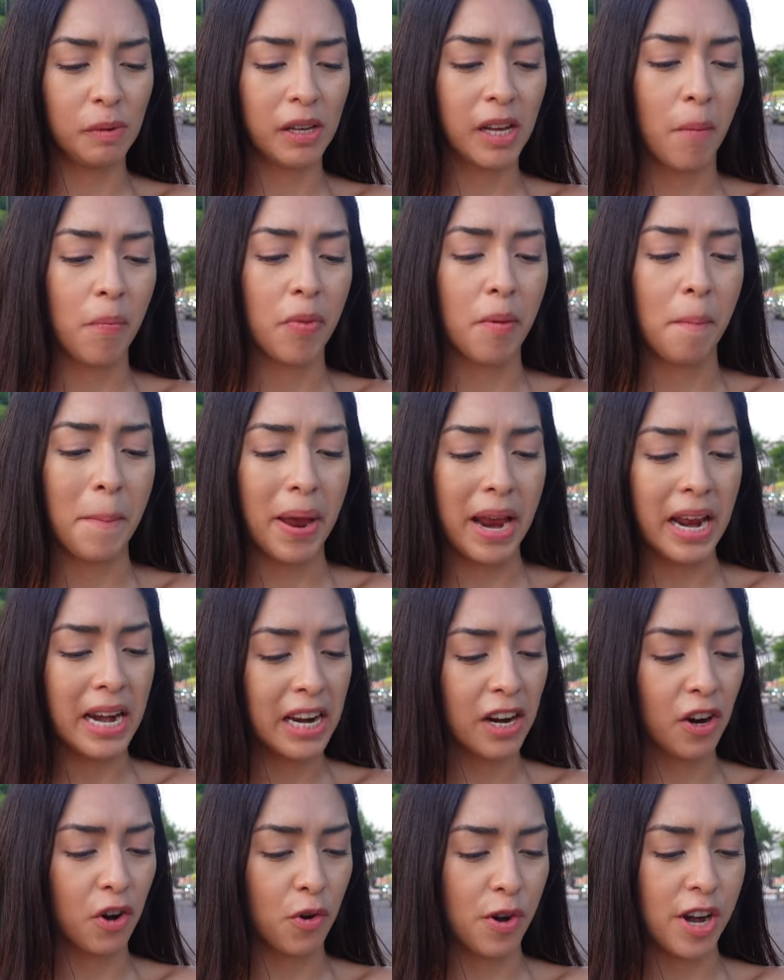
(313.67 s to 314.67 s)
become the main
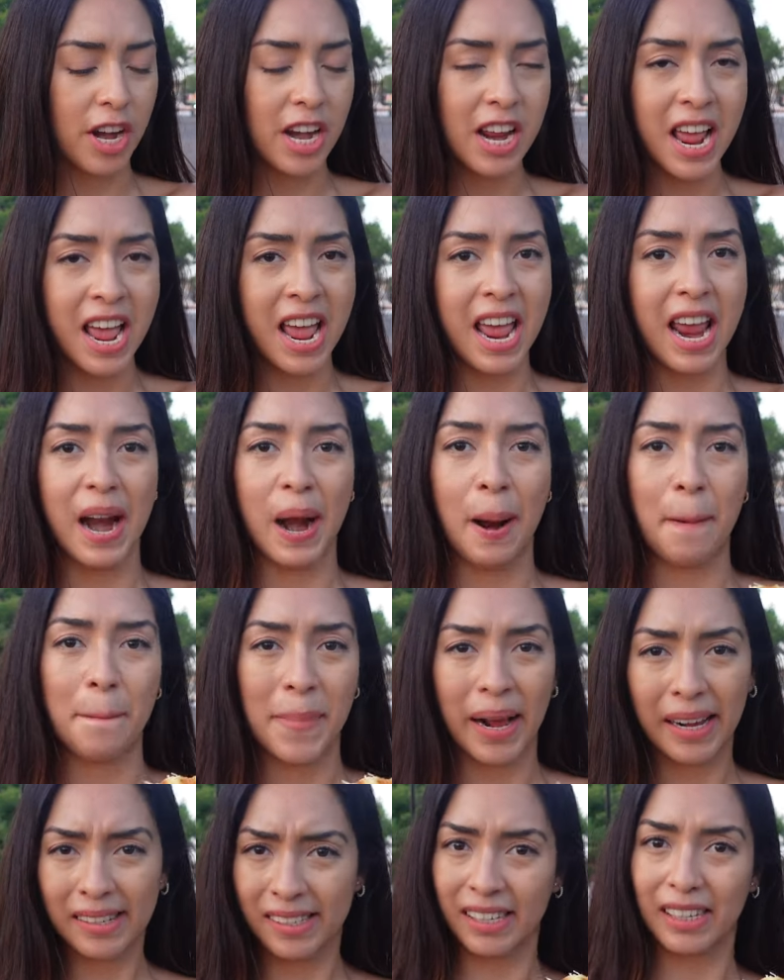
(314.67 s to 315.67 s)
ingredient in a
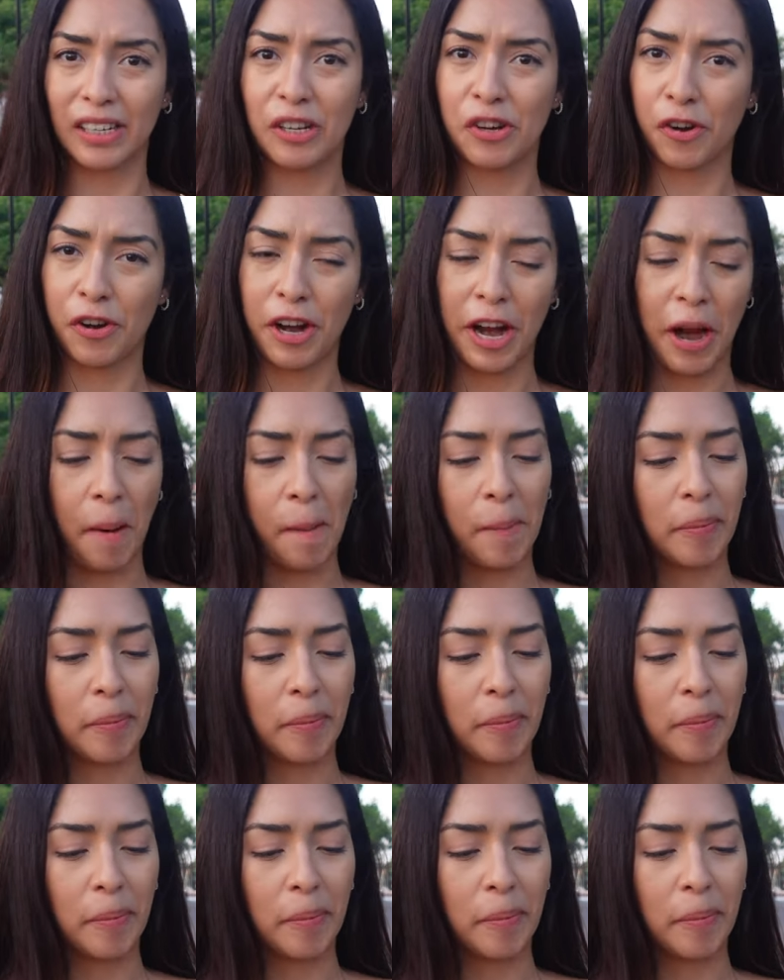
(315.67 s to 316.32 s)
Mexican treat?